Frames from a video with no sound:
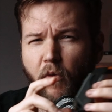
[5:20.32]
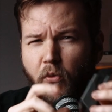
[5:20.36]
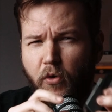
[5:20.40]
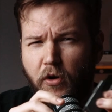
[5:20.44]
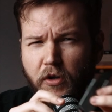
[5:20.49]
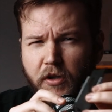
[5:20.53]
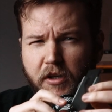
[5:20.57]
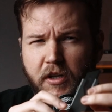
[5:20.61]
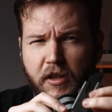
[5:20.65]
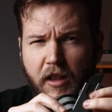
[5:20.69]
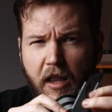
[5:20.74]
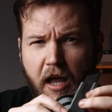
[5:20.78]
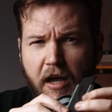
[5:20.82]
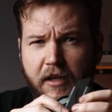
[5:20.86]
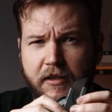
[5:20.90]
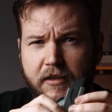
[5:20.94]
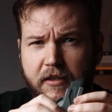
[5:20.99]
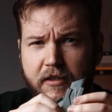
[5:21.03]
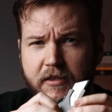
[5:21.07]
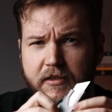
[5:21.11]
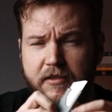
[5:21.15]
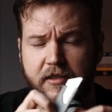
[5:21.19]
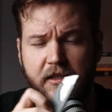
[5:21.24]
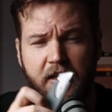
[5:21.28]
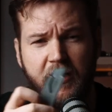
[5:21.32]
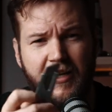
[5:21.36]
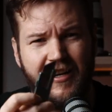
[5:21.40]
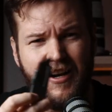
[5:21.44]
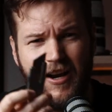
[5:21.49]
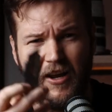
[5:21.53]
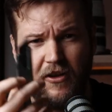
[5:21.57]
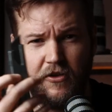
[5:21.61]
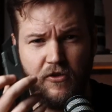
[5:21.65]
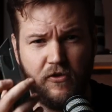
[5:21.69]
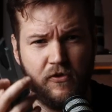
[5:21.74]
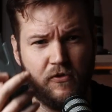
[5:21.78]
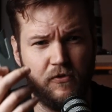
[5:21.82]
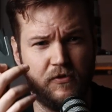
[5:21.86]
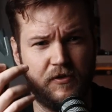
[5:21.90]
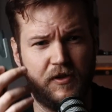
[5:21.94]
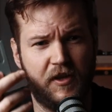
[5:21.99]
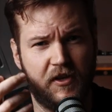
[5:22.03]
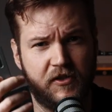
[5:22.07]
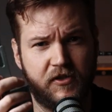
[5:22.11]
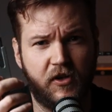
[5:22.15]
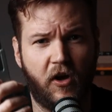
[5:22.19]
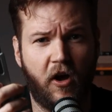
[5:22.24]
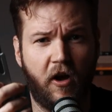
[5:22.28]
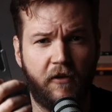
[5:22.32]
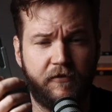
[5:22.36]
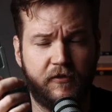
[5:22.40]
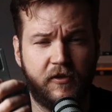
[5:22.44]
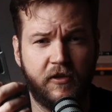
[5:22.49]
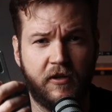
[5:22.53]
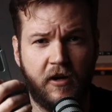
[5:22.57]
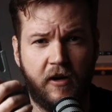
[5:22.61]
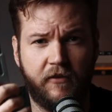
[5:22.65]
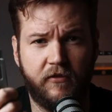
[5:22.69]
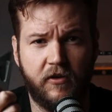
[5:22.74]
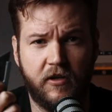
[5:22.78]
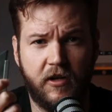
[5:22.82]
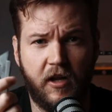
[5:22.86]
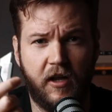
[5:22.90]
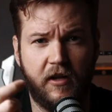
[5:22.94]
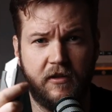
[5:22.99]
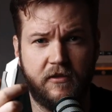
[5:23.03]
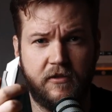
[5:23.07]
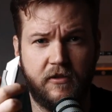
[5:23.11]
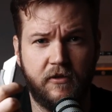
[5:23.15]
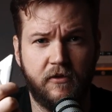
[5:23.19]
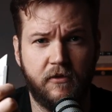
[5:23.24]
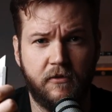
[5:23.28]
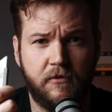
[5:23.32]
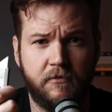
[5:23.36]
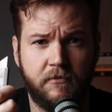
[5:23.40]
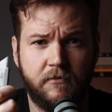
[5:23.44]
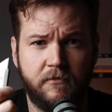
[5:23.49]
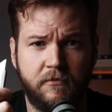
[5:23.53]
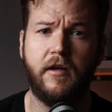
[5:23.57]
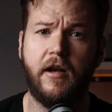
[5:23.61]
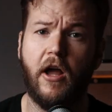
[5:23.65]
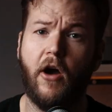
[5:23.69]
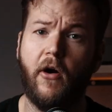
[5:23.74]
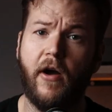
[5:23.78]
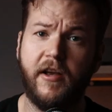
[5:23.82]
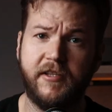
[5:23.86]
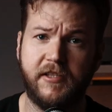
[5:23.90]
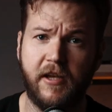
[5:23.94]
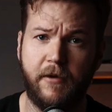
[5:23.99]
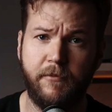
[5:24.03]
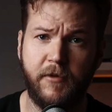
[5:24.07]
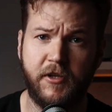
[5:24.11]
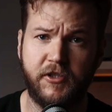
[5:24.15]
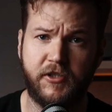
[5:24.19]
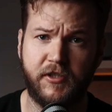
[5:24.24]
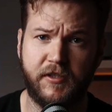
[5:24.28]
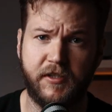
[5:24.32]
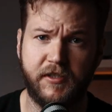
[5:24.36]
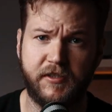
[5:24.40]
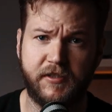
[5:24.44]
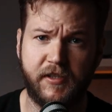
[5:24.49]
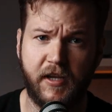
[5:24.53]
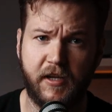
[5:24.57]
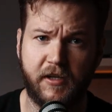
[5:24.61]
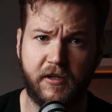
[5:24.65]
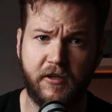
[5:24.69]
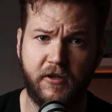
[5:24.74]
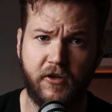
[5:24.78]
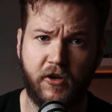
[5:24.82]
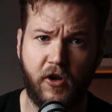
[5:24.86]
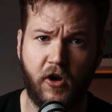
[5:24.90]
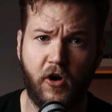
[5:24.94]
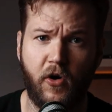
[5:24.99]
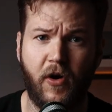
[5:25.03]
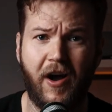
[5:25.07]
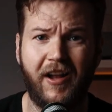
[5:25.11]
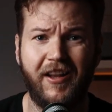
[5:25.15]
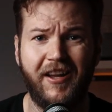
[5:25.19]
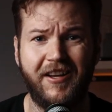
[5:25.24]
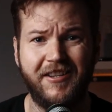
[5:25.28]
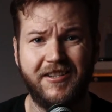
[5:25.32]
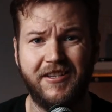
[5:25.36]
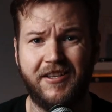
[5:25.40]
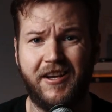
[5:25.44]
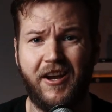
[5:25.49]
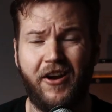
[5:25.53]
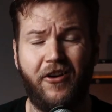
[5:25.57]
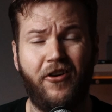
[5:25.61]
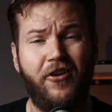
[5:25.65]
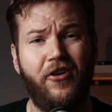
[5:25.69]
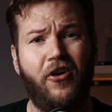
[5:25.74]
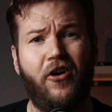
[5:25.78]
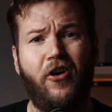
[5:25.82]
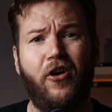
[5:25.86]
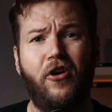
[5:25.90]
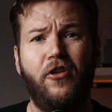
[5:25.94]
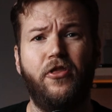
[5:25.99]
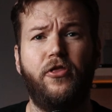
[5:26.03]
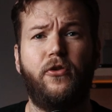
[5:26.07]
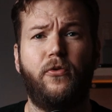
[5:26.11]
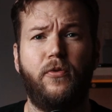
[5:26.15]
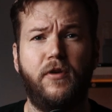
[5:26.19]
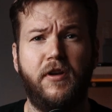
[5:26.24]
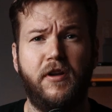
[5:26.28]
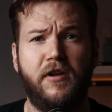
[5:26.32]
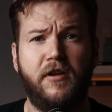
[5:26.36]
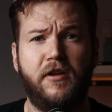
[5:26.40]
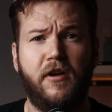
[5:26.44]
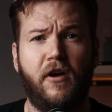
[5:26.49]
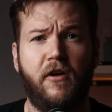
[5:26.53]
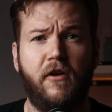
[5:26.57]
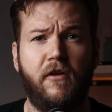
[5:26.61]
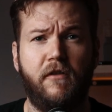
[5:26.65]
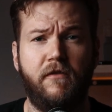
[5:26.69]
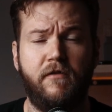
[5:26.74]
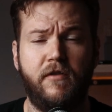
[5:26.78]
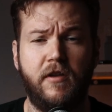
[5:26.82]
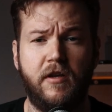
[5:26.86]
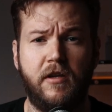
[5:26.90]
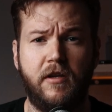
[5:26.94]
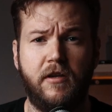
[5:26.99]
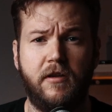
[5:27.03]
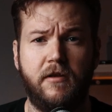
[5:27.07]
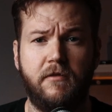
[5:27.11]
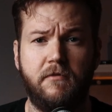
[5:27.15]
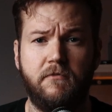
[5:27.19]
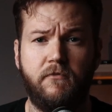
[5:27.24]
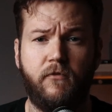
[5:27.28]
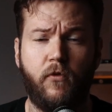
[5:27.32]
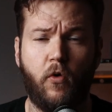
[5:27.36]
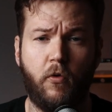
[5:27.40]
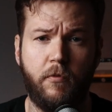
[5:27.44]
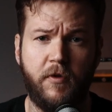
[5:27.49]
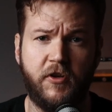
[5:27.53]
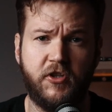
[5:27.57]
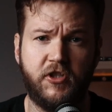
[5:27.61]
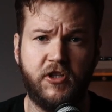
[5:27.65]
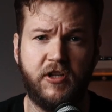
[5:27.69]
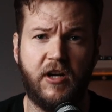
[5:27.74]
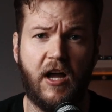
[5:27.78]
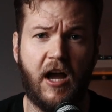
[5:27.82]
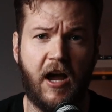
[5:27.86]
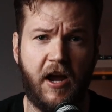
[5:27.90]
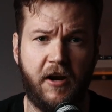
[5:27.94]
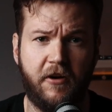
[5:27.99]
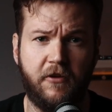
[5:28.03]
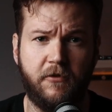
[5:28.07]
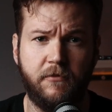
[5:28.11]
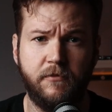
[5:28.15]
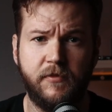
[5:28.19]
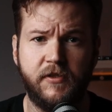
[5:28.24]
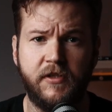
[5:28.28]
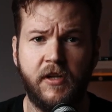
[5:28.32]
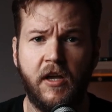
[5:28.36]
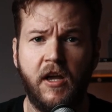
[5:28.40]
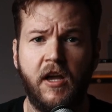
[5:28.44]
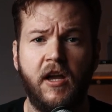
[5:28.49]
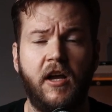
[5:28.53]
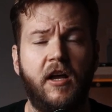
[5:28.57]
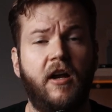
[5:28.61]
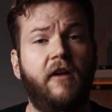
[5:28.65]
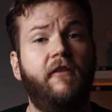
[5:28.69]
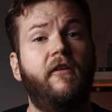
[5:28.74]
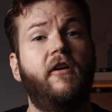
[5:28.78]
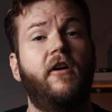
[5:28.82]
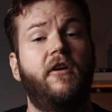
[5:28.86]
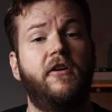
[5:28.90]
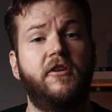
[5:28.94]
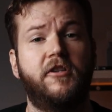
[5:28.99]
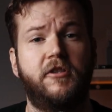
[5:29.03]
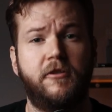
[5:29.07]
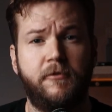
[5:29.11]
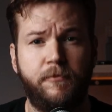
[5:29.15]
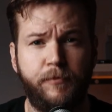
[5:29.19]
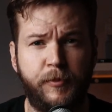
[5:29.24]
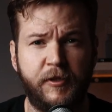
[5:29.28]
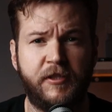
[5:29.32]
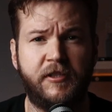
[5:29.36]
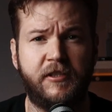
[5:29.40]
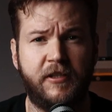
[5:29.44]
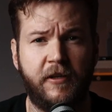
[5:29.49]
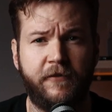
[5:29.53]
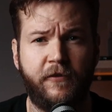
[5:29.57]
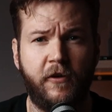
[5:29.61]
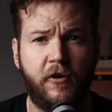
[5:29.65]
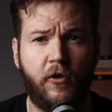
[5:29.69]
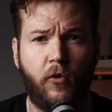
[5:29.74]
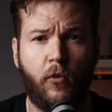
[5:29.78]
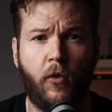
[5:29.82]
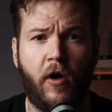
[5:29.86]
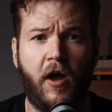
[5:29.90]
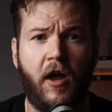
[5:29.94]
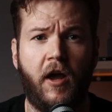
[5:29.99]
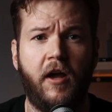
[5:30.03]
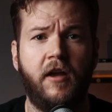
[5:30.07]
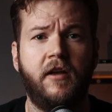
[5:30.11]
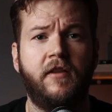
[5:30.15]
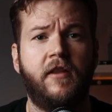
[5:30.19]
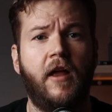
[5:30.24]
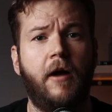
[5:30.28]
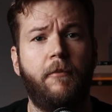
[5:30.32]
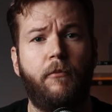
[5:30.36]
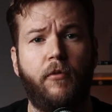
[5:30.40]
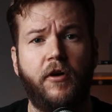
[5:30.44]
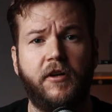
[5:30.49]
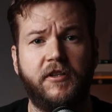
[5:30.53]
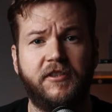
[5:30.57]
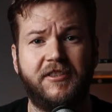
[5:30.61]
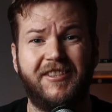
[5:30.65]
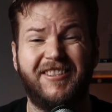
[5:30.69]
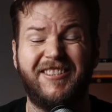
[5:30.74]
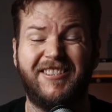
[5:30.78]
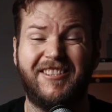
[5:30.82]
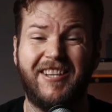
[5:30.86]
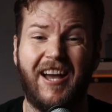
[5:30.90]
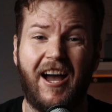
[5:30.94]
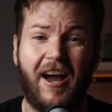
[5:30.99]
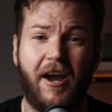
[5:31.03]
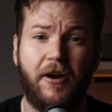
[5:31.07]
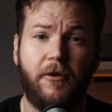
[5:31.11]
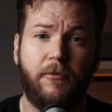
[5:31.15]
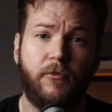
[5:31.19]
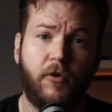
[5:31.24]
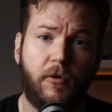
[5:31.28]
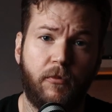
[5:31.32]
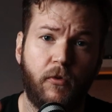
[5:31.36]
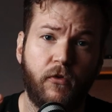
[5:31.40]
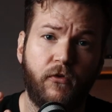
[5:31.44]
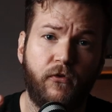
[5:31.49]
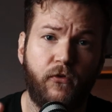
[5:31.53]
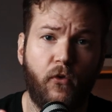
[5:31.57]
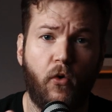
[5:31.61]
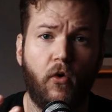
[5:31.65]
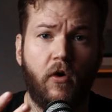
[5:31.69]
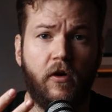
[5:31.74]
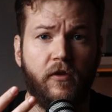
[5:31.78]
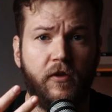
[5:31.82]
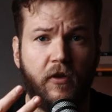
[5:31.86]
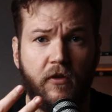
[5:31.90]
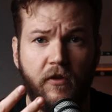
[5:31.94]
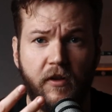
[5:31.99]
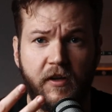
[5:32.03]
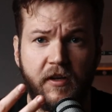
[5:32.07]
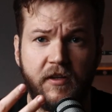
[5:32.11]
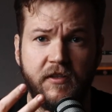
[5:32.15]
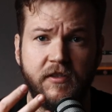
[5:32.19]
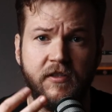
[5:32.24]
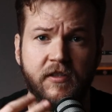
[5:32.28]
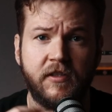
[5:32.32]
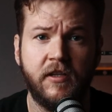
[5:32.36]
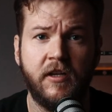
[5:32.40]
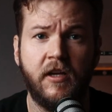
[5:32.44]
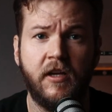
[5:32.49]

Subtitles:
really like this thing, and I use this often every day too. Now, as I mentioned a second ago, I like to carry all three of the aforementioned items in a very specific way, and that brings us to item number 4 on the list,